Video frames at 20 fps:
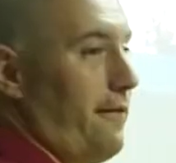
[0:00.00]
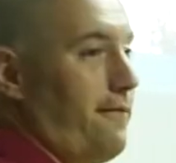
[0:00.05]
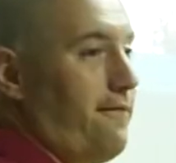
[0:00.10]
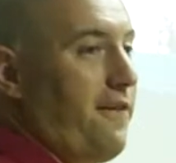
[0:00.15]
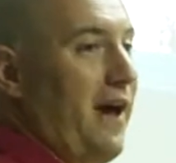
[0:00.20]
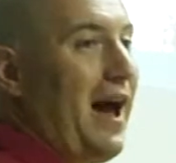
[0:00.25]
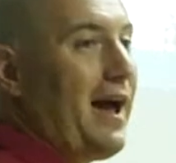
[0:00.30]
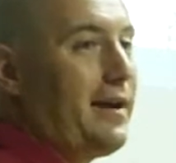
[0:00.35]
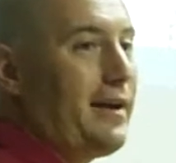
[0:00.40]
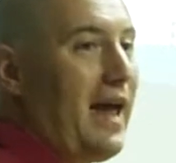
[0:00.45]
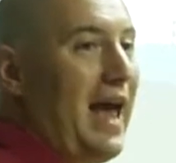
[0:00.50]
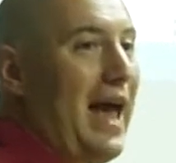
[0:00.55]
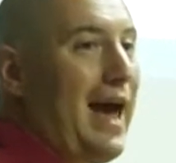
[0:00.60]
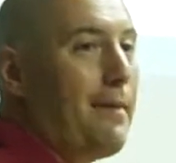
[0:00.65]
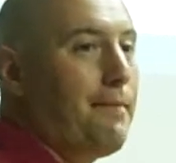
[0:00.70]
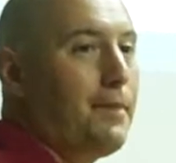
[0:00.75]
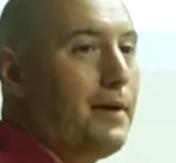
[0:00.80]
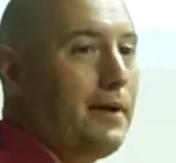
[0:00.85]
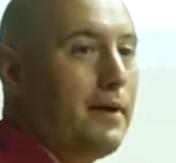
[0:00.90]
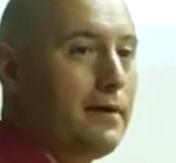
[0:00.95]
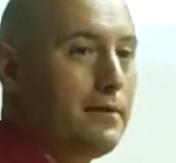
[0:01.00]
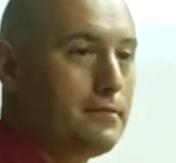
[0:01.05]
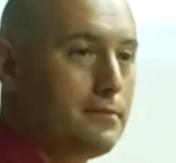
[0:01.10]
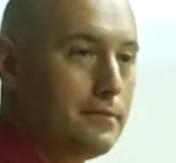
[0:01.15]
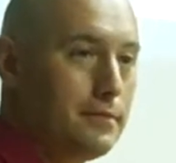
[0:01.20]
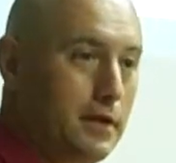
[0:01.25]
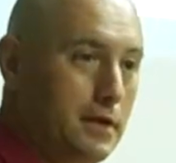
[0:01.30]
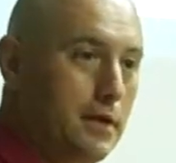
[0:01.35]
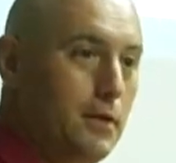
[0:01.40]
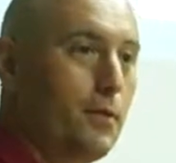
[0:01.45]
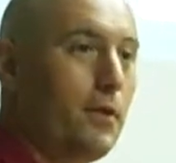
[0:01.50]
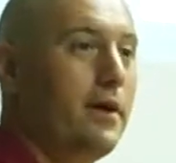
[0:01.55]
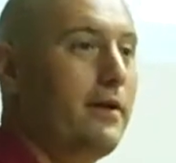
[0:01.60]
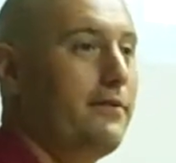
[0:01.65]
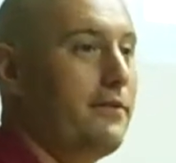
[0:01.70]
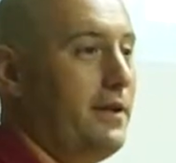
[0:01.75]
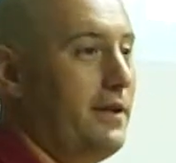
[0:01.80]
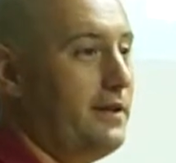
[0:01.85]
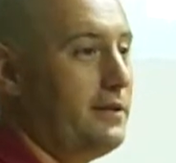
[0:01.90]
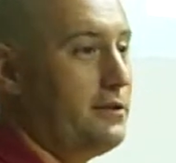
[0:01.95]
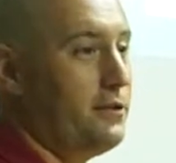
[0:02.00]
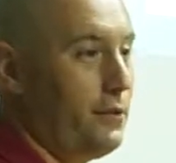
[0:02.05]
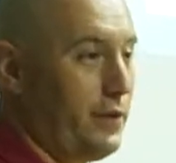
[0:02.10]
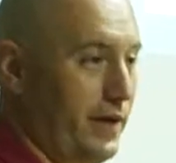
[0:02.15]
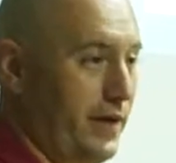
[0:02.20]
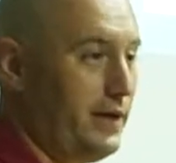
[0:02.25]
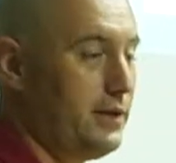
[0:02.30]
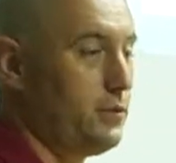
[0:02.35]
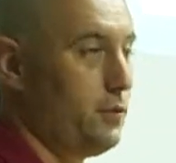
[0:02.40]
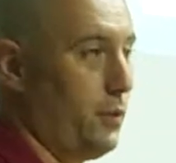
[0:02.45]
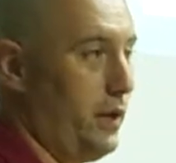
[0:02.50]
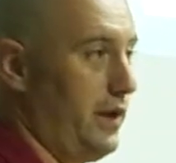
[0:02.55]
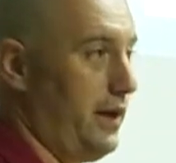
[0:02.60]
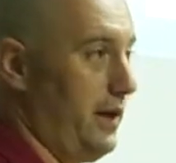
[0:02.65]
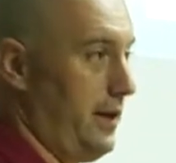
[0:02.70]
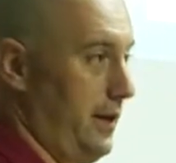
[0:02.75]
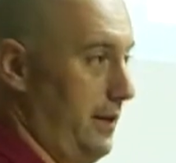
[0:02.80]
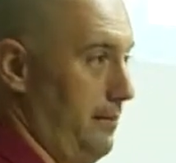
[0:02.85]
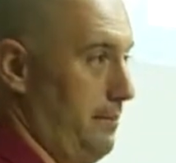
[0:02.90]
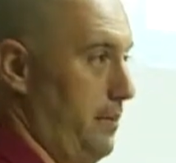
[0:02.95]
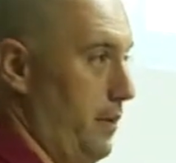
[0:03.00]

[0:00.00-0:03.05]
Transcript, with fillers: fat and happy, and whatever he's doing, he's winning in